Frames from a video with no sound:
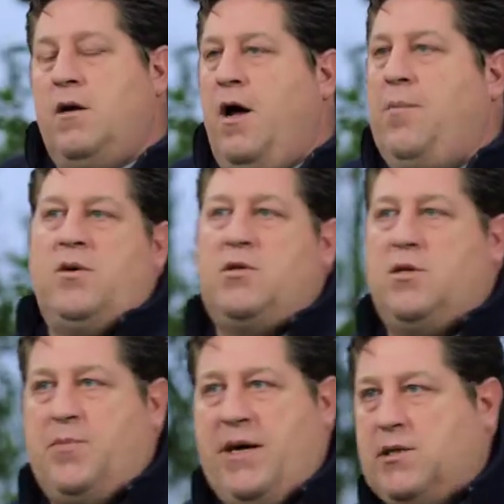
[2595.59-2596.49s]
compost
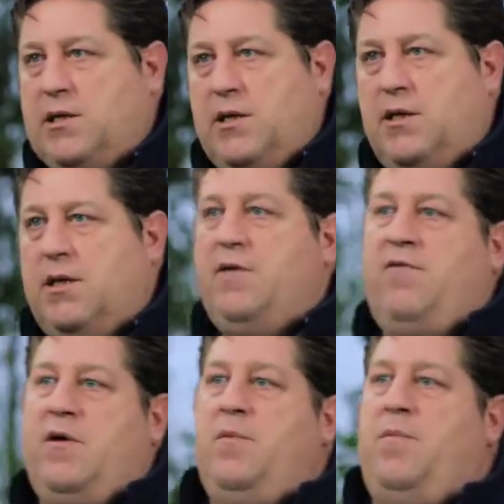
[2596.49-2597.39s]
is basically
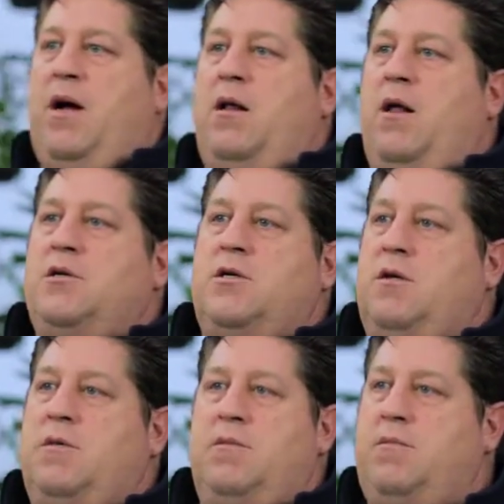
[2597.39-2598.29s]
leafy
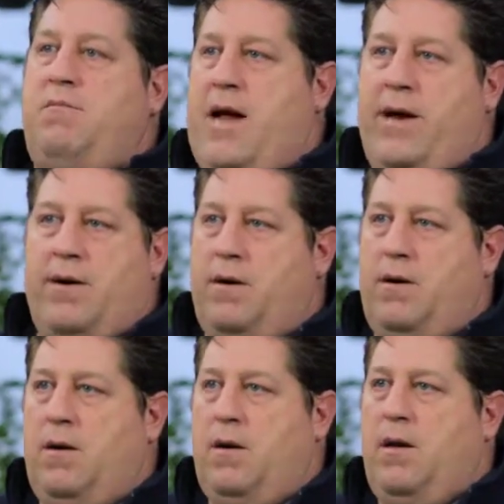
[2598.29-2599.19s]
biological matter,
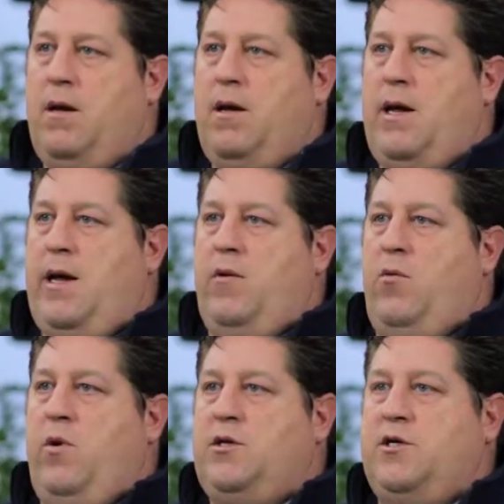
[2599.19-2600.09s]

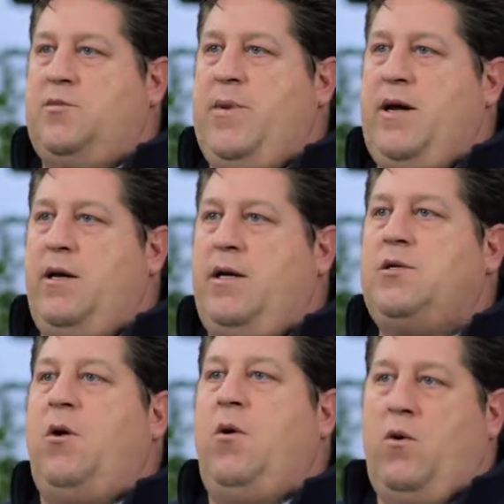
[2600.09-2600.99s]
which has spent its
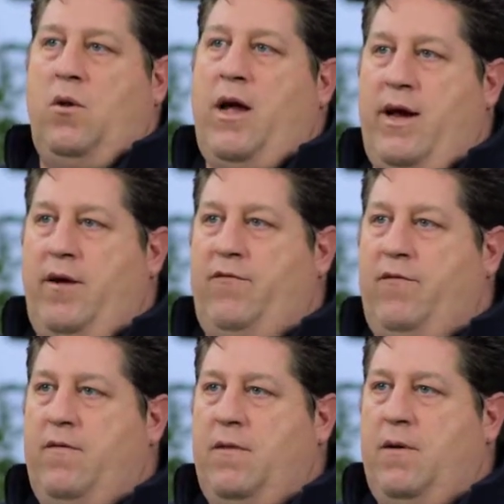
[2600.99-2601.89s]
whole
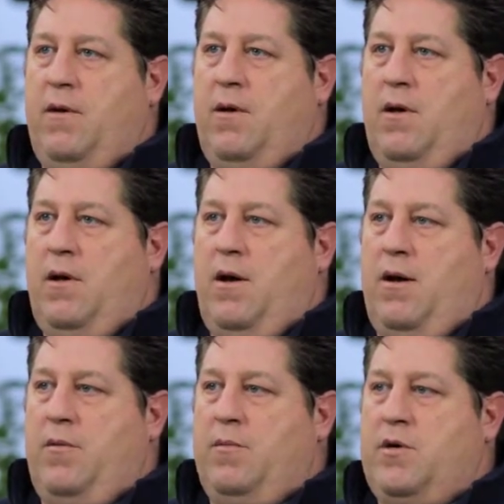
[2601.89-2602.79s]
life
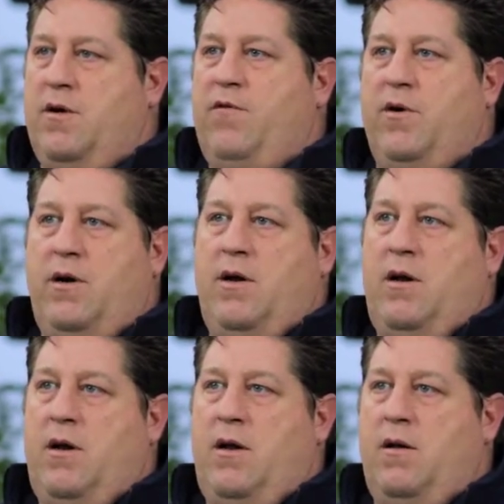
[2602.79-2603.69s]
converting
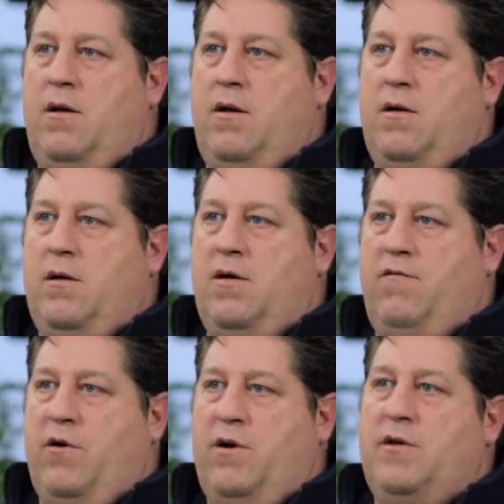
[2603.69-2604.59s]

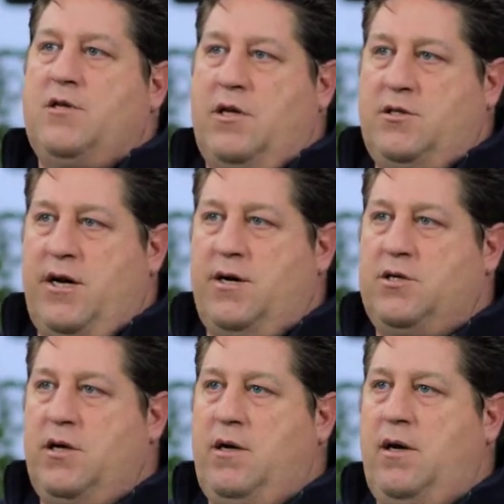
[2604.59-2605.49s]
the sun's
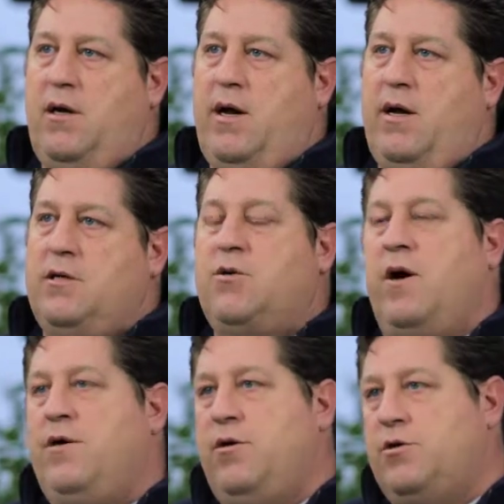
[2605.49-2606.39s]
energy and
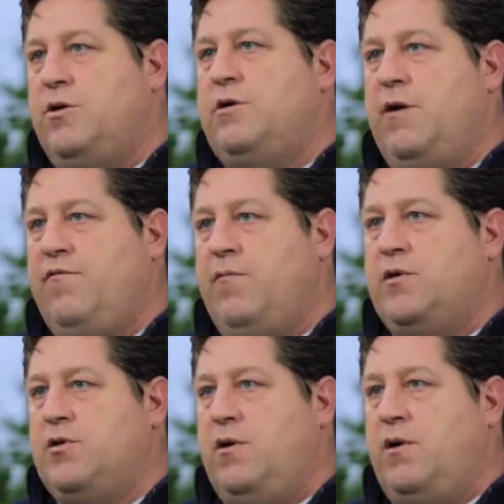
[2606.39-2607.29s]
drawing nutrients up from the
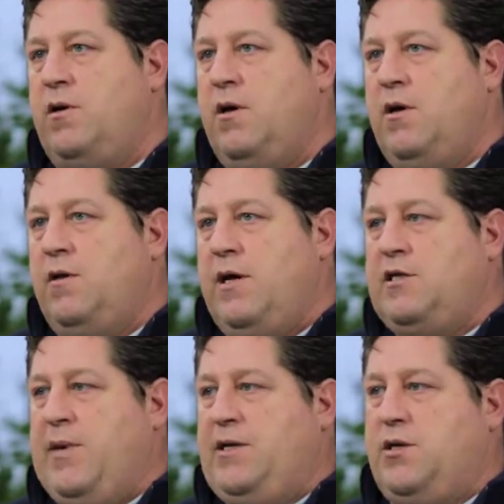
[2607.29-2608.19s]
soil.
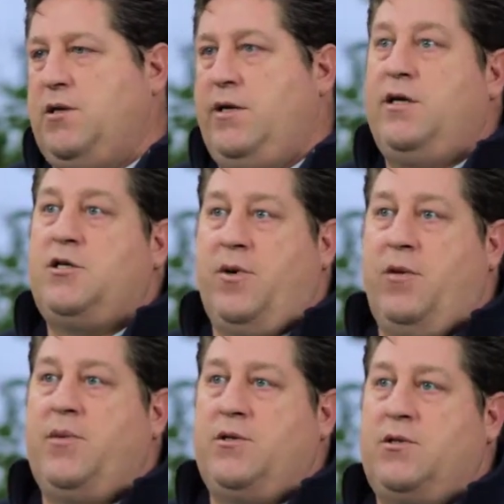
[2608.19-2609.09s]
That's basically its
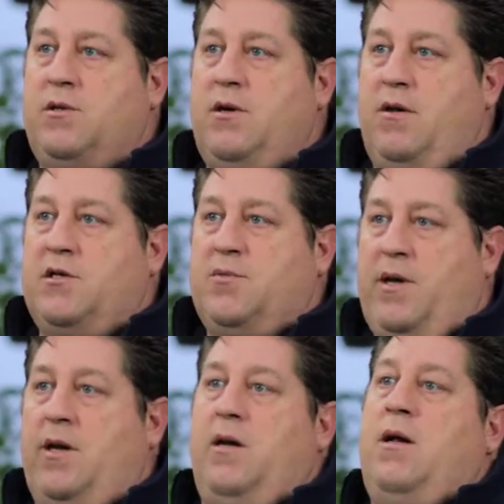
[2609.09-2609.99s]
purpose on this planet.